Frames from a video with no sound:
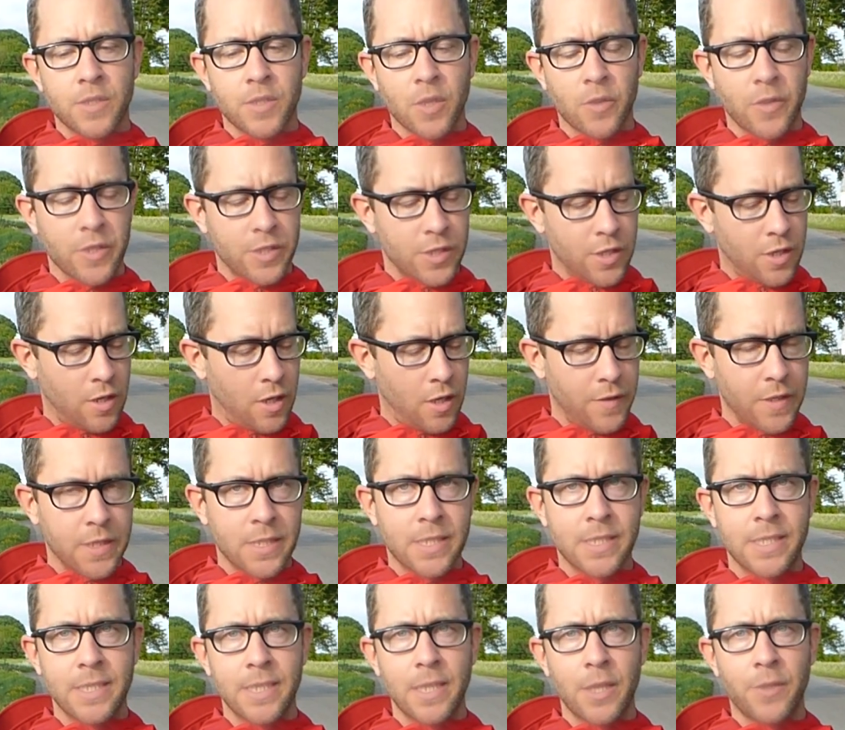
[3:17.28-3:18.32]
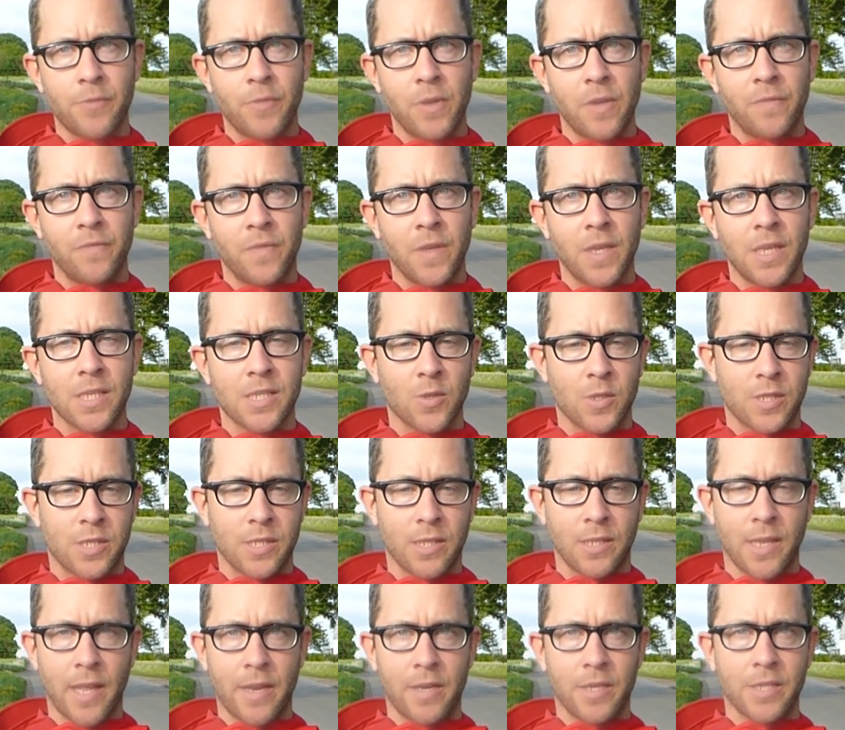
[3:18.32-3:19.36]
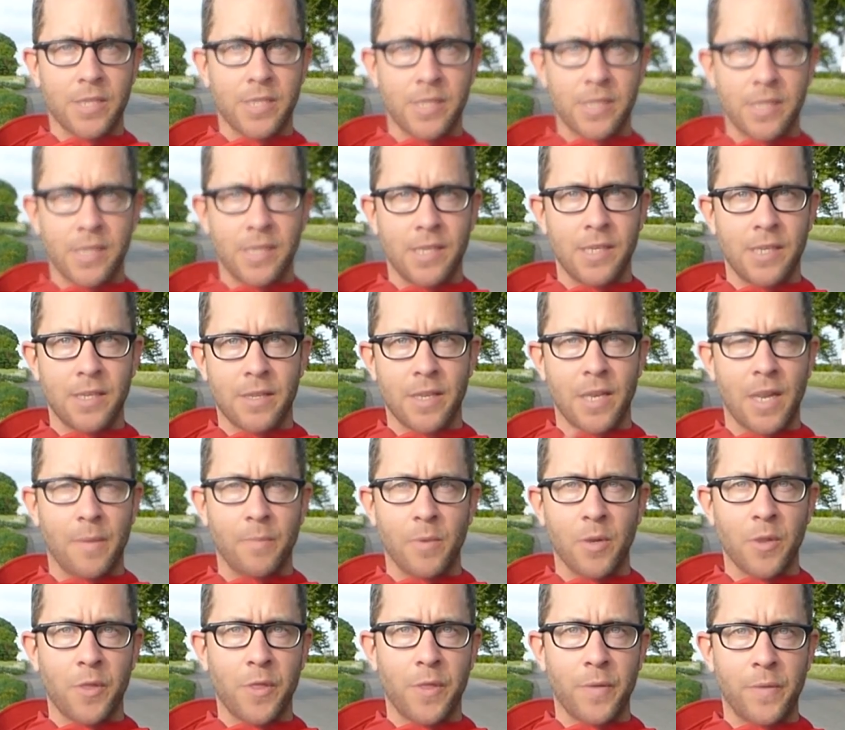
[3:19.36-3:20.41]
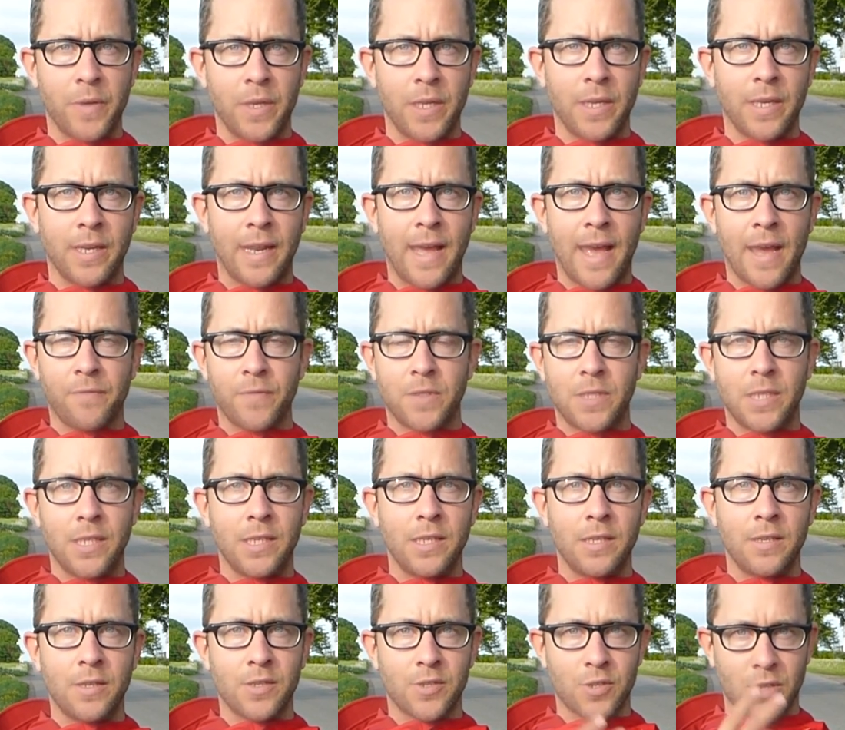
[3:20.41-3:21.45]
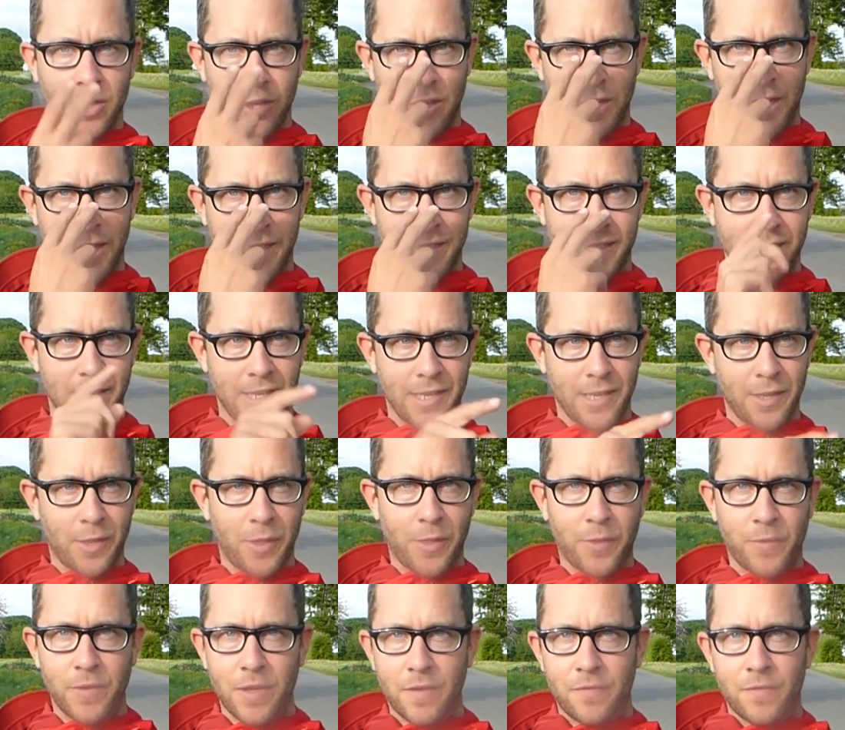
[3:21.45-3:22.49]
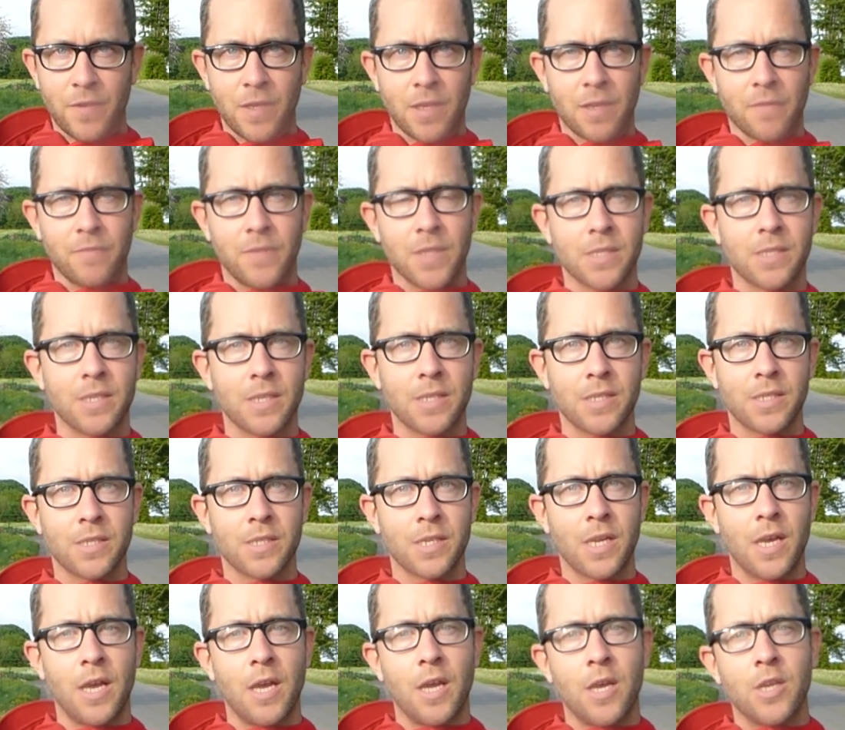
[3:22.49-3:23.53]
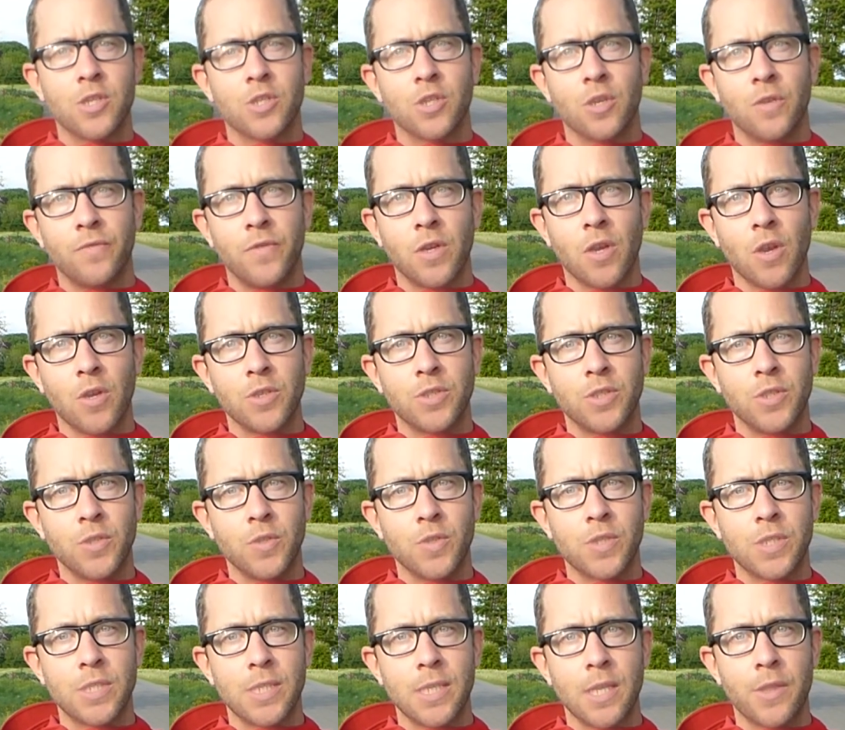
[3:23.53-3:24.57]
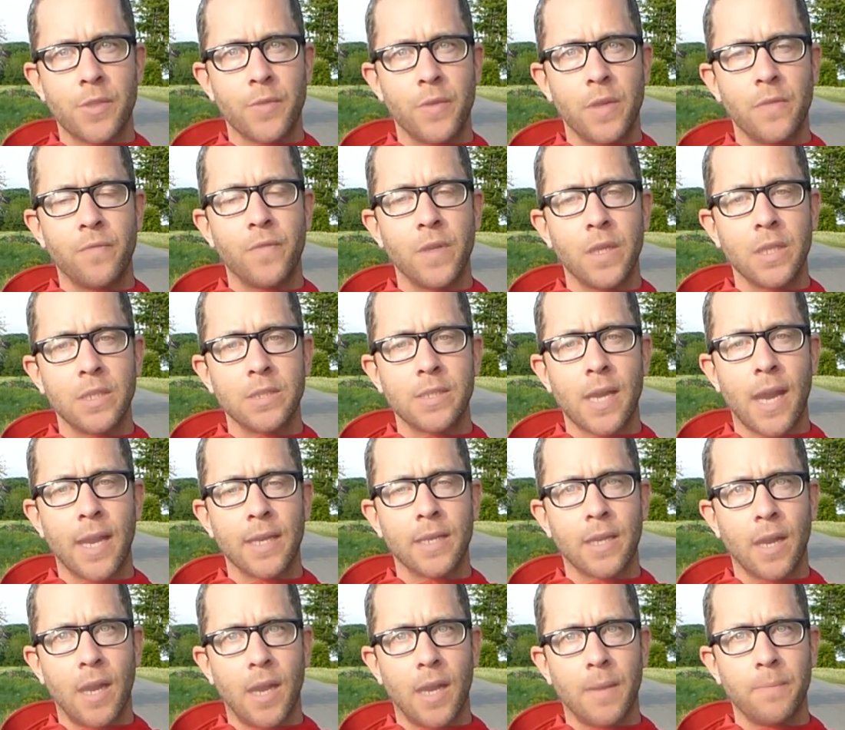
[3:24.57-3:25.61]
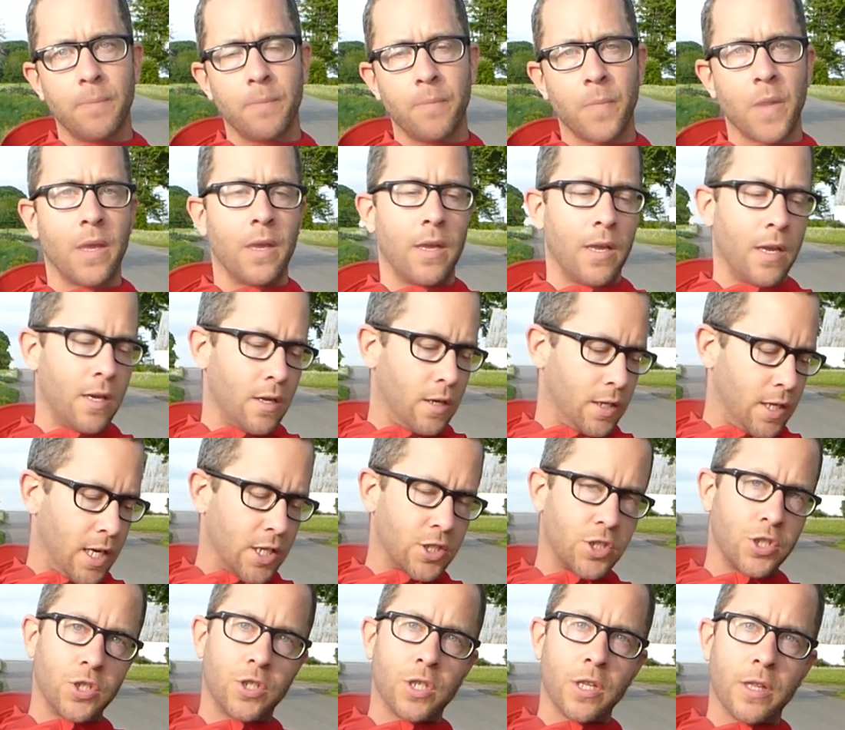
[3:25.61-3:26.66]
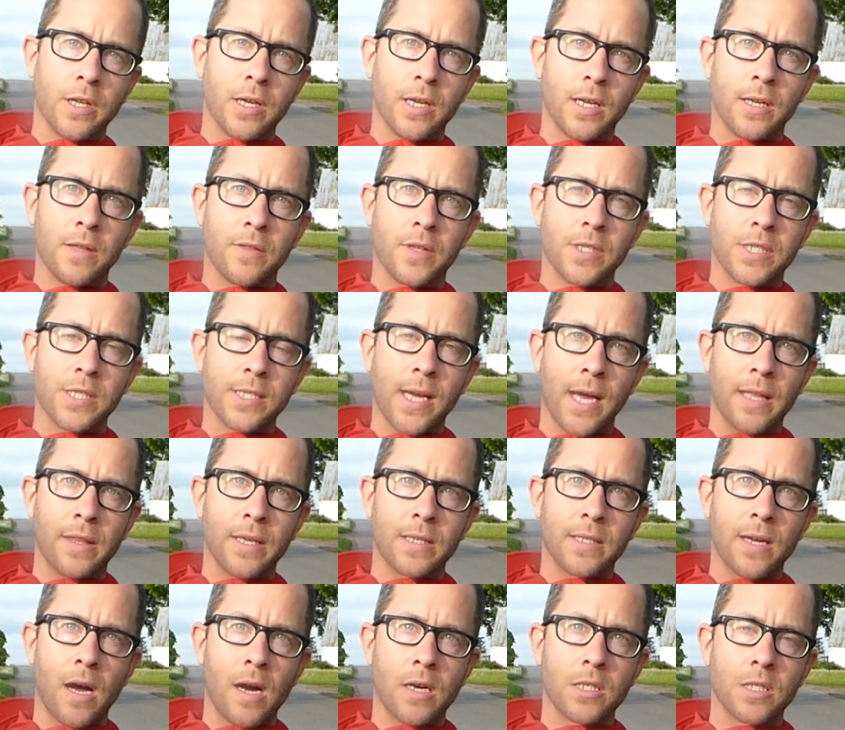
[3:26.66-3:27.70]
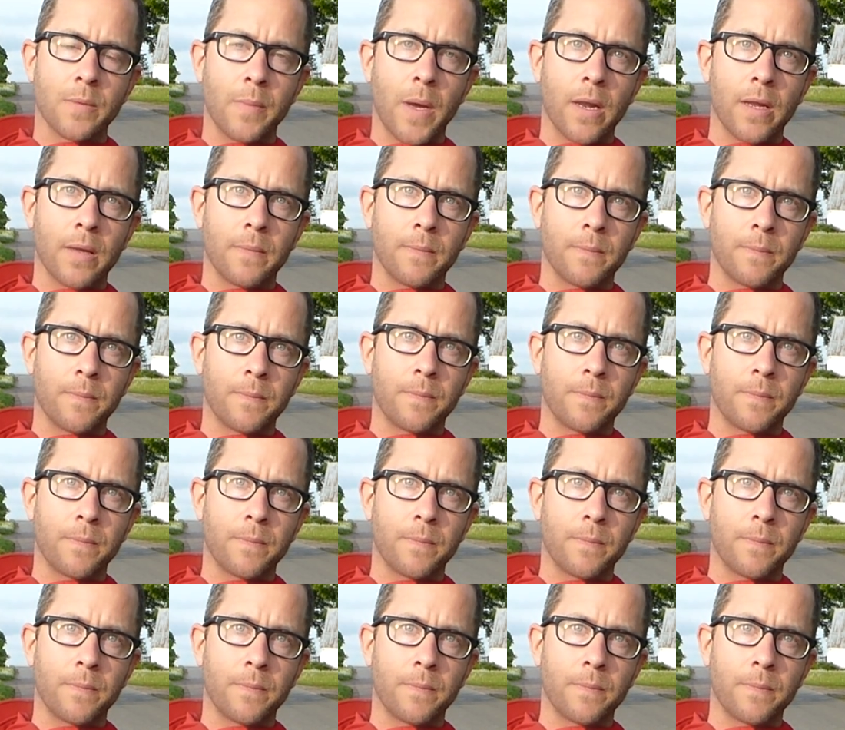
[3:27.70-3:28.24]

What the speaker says: So this is called the C3FT. So it's the letter C, the number 3, and FT. So you're like seeing 3 feet of distance. So if you go to c3ft.com, it'll get you to the site that talks about it.